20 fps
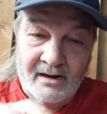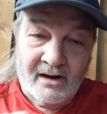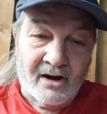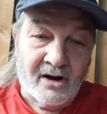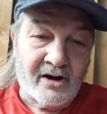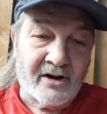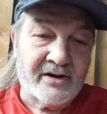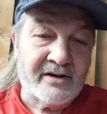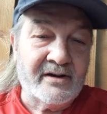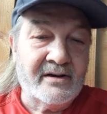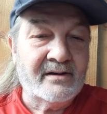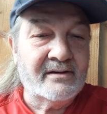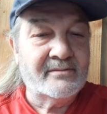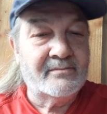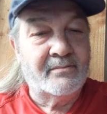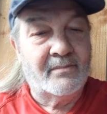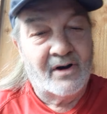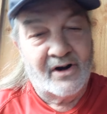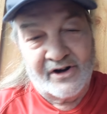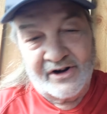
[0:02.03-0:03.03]
Hi,
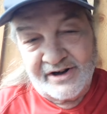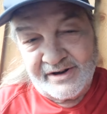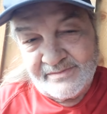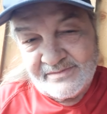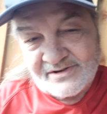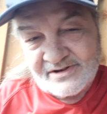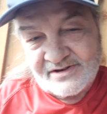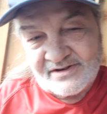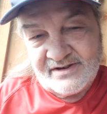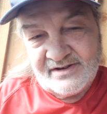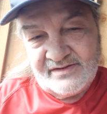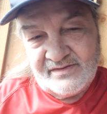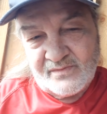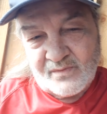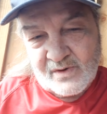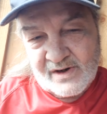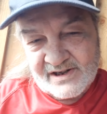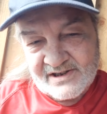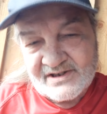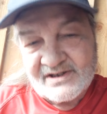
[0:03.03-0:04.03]
my name's Steve
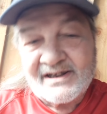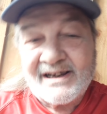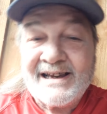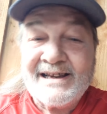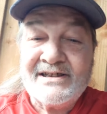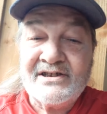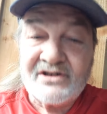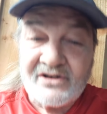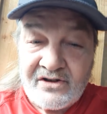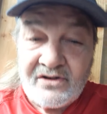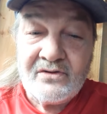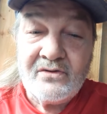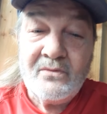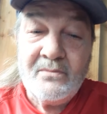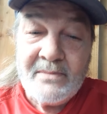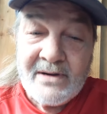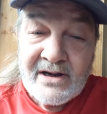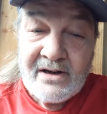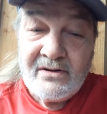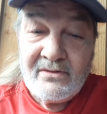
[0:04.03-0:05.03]
West, as you
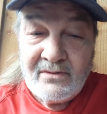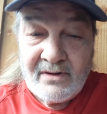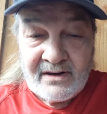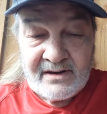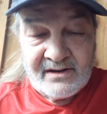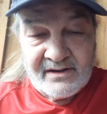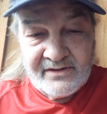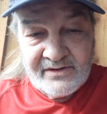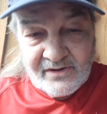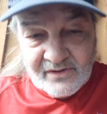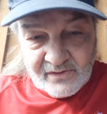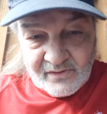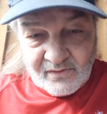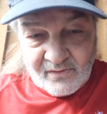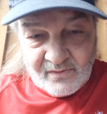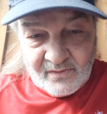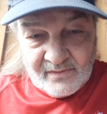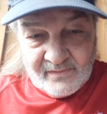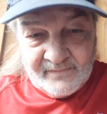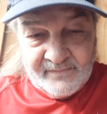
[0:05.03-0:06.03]
may well
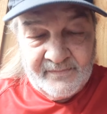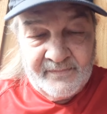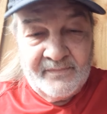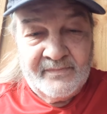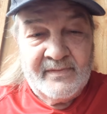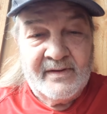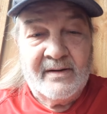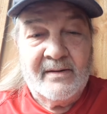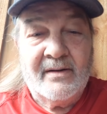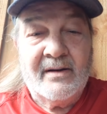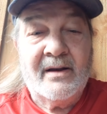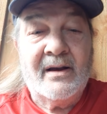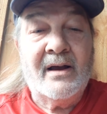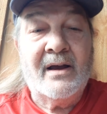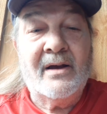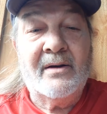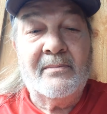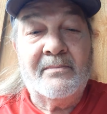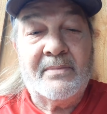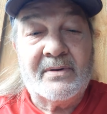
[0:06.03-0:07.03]
know.
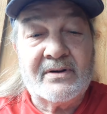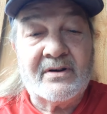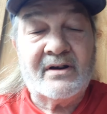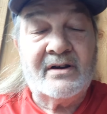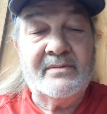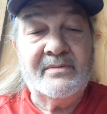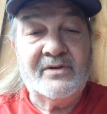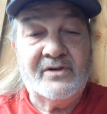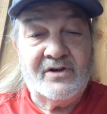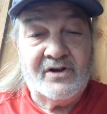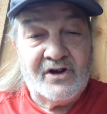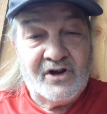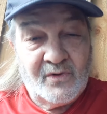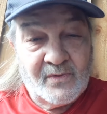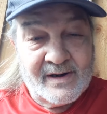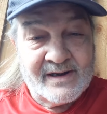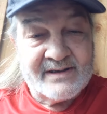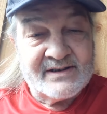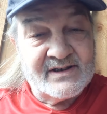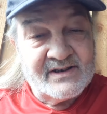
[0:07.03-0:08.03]
But I'm here
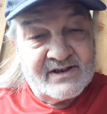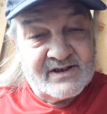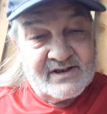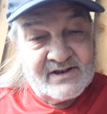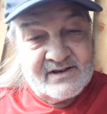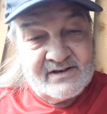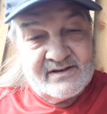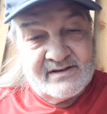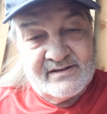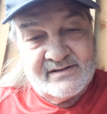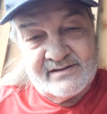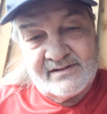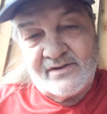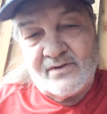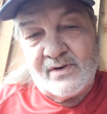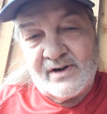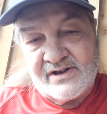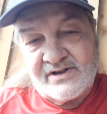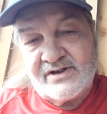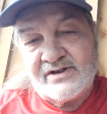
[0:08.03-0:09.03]
to answer a
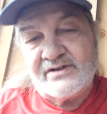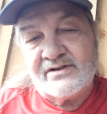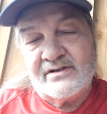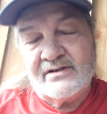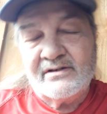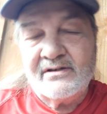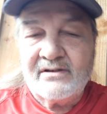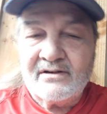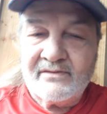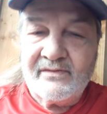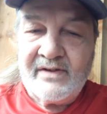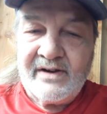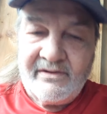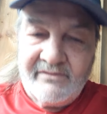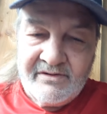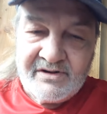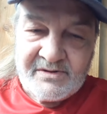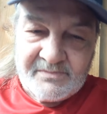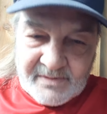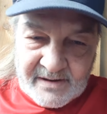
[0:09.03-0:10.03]
question that
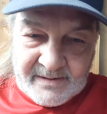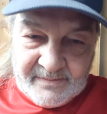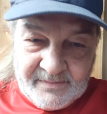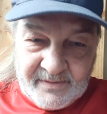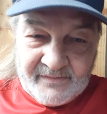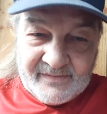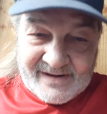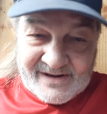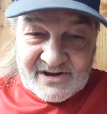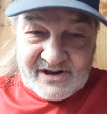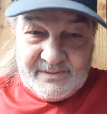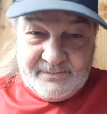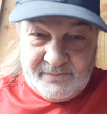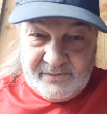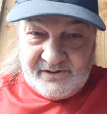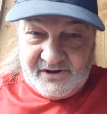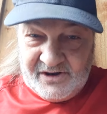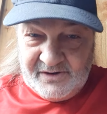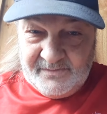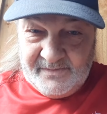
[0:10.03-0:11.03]
various people have actually
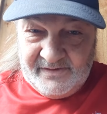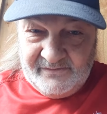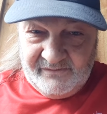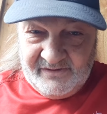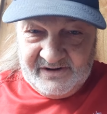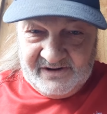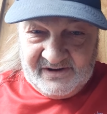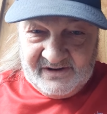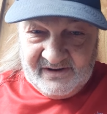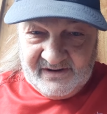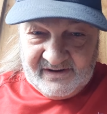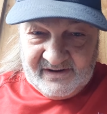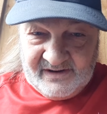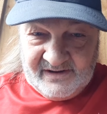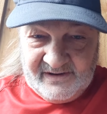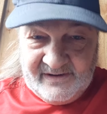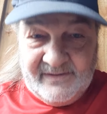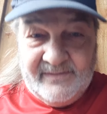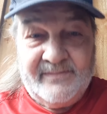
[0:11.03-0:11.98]
put to me recently.